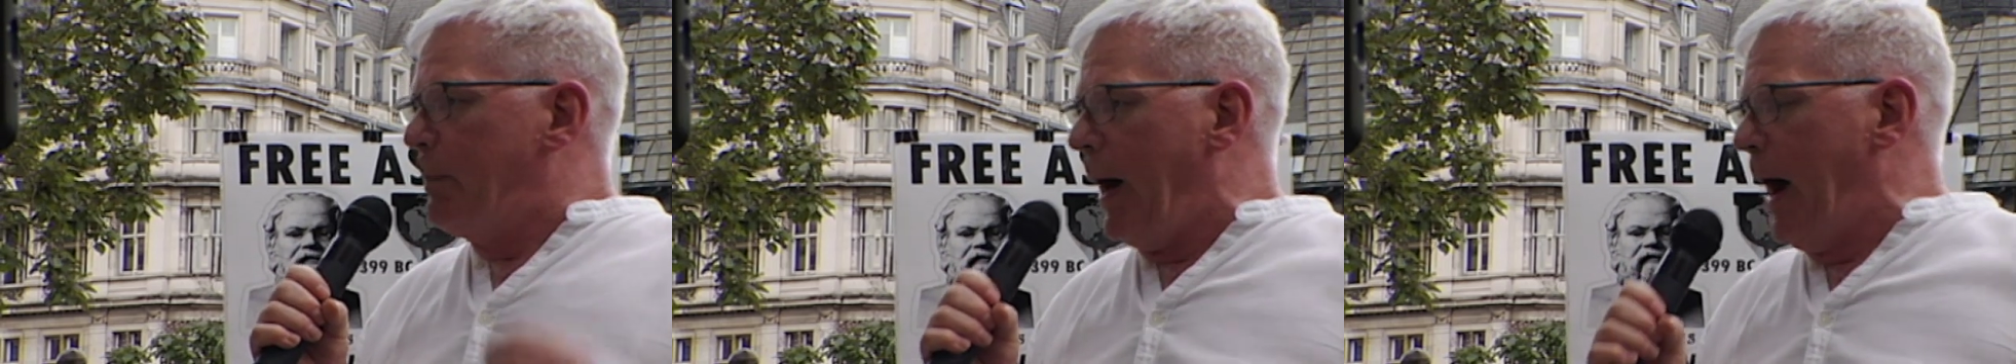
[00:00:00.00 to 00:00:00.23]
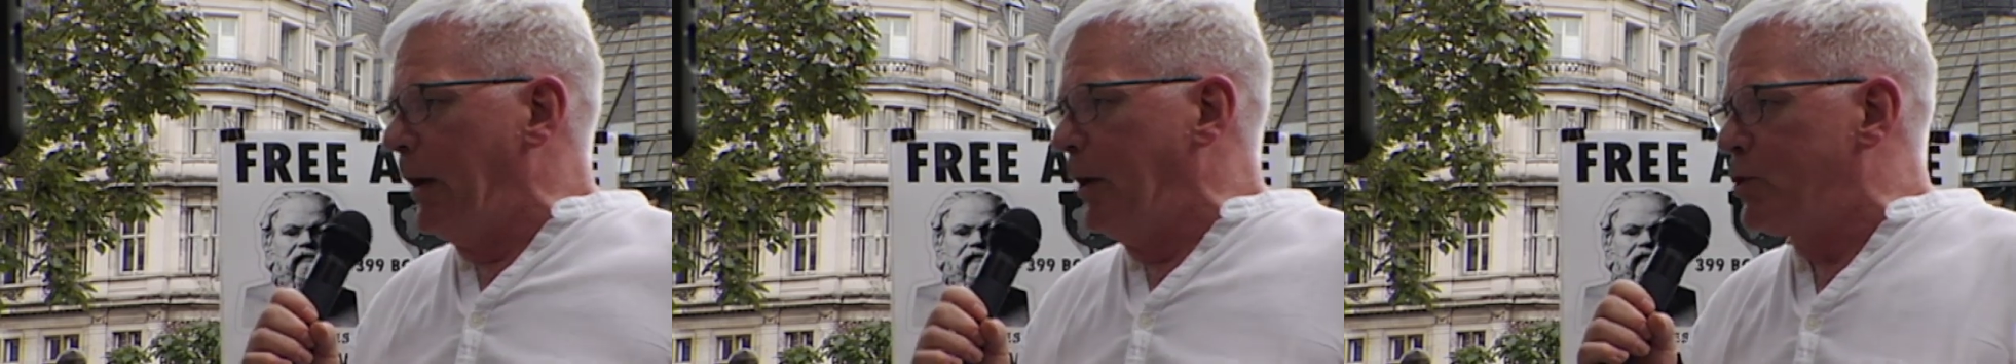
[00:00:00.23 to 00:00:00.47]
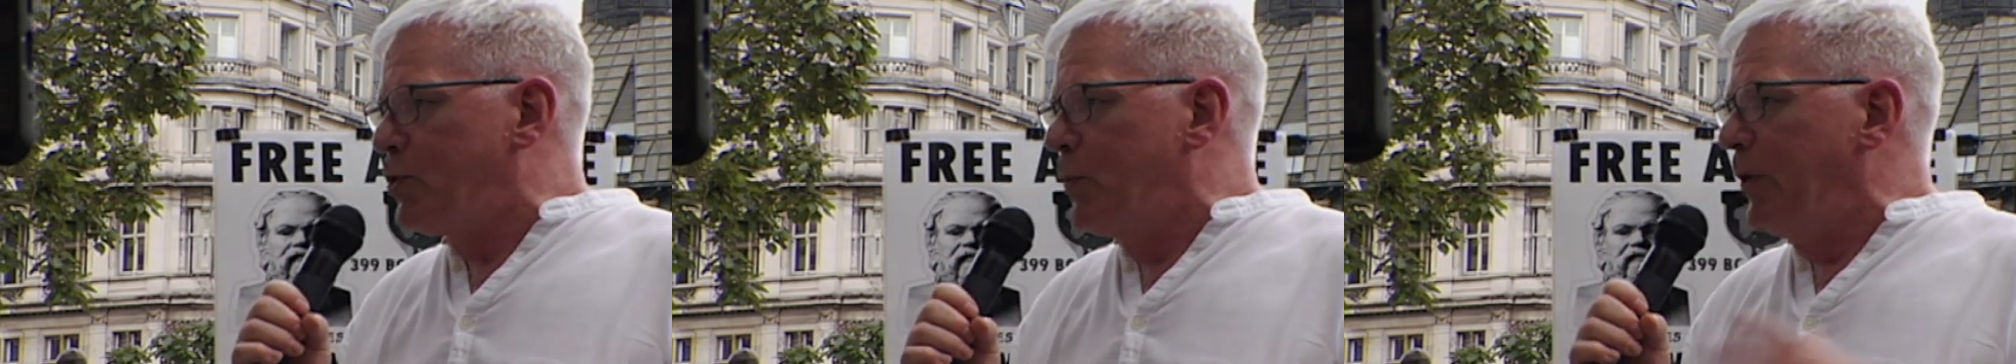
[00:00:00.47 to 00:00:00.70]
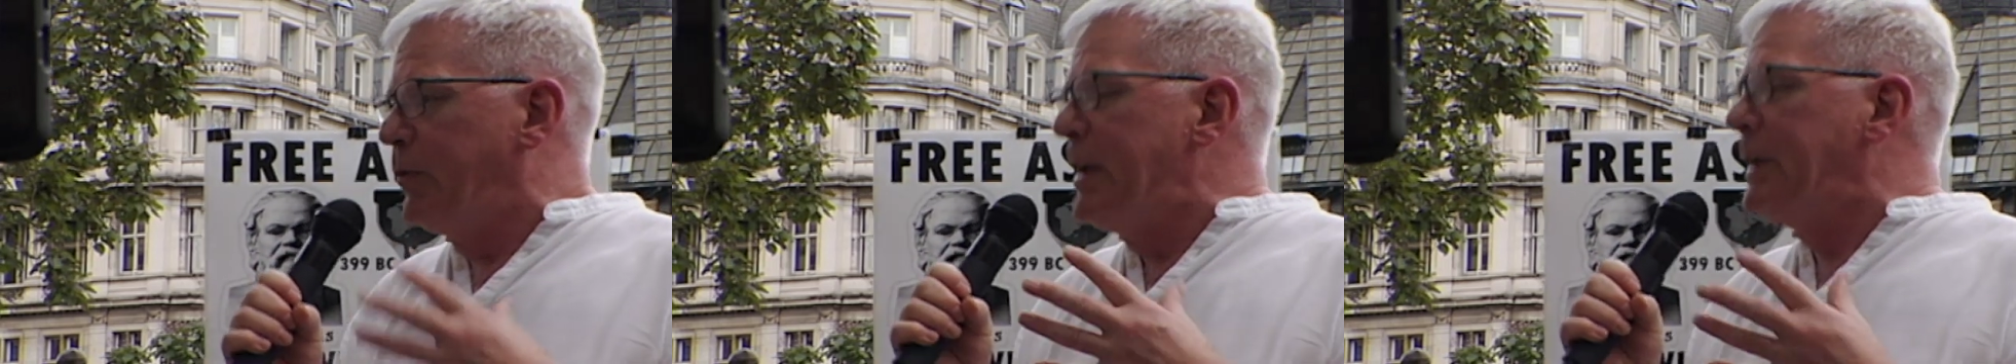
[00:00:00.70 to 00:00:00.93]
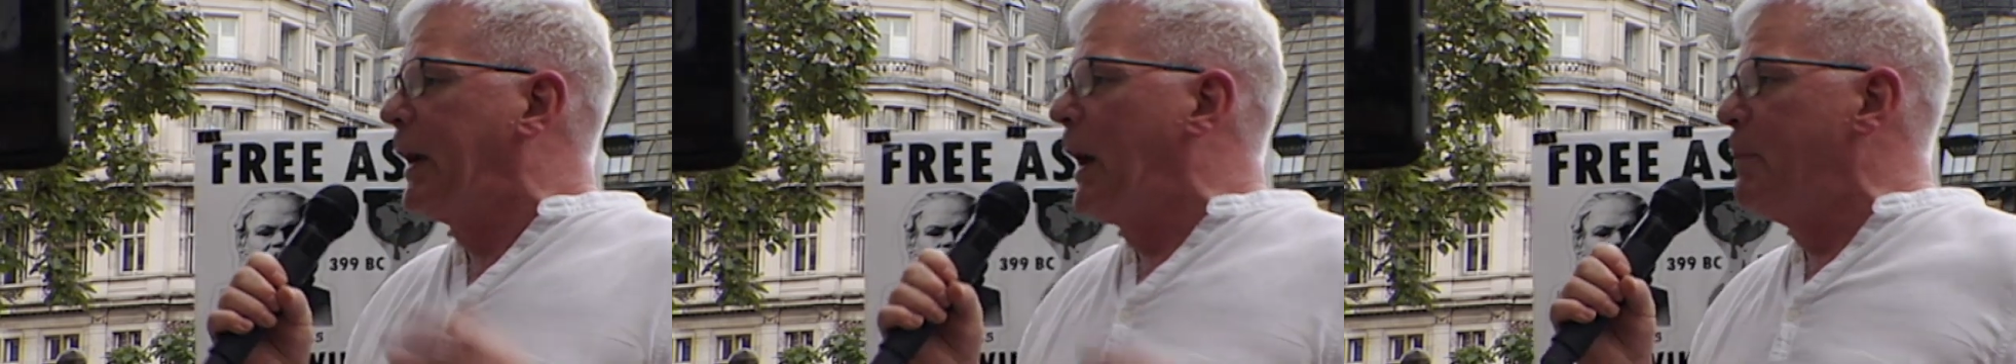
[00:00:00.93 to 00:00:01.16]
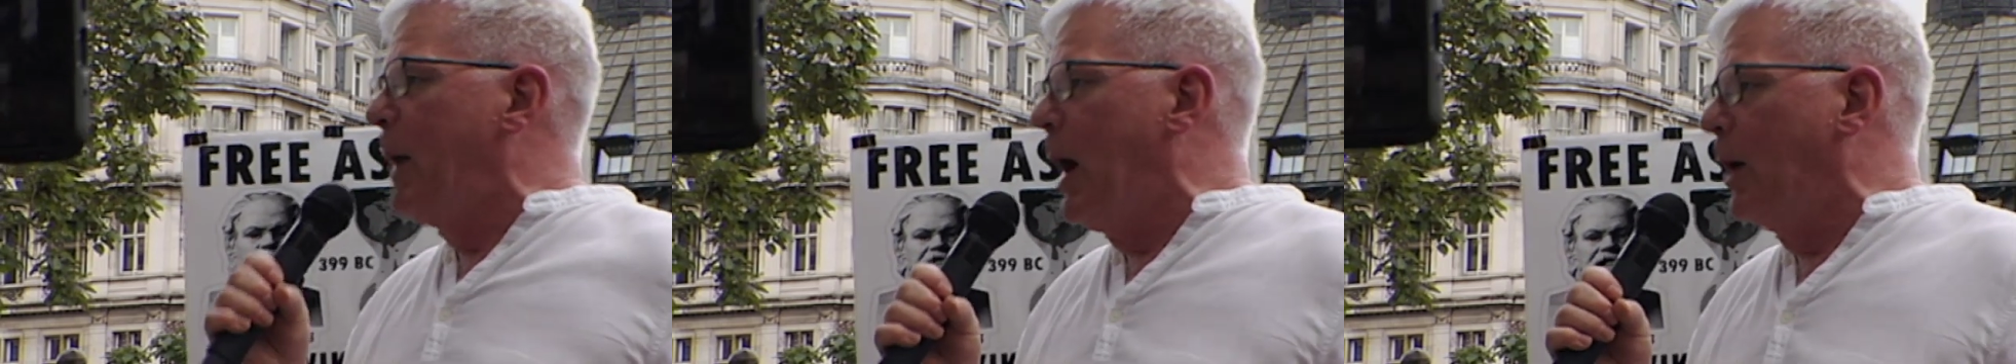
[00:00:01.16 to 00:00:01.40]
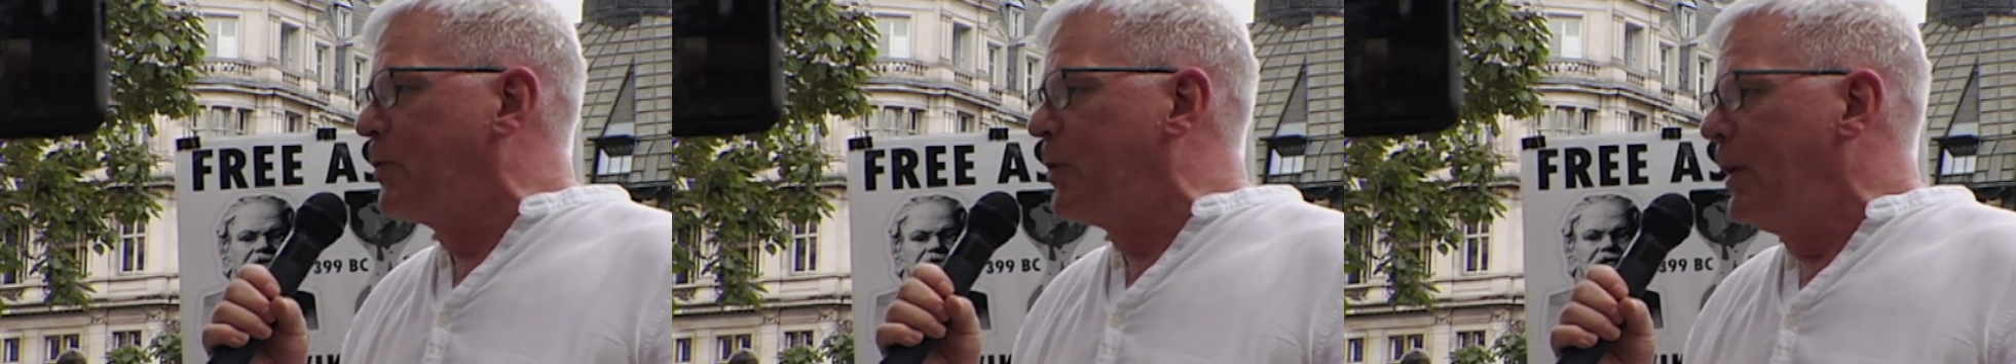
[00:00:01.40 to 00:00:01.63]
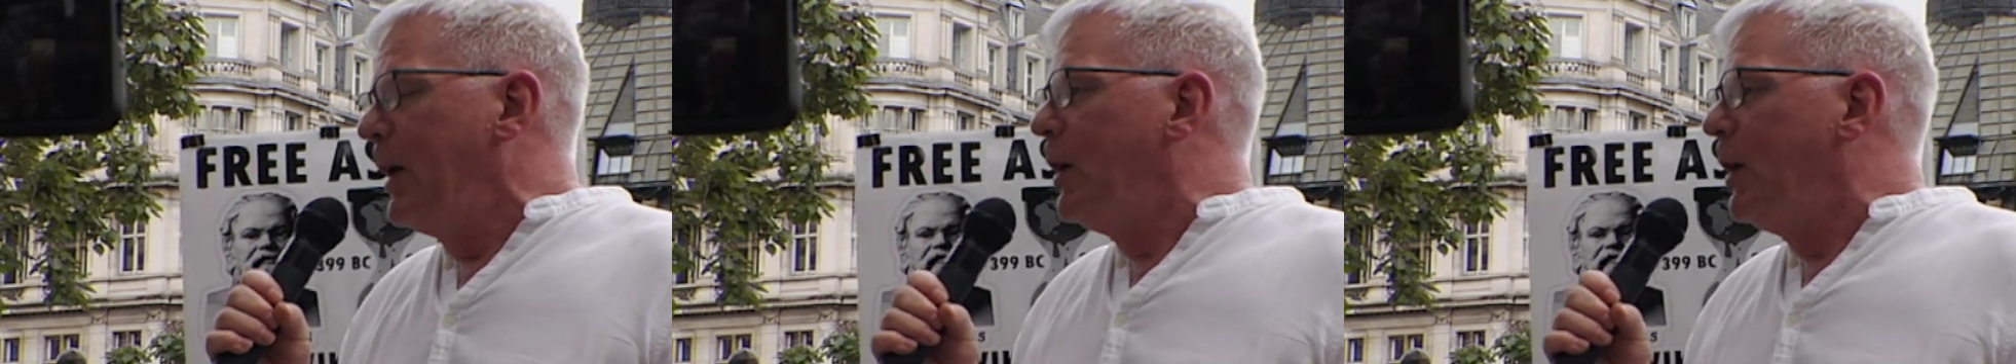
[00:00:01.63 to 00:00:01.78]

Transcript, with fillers: pilots were thinking about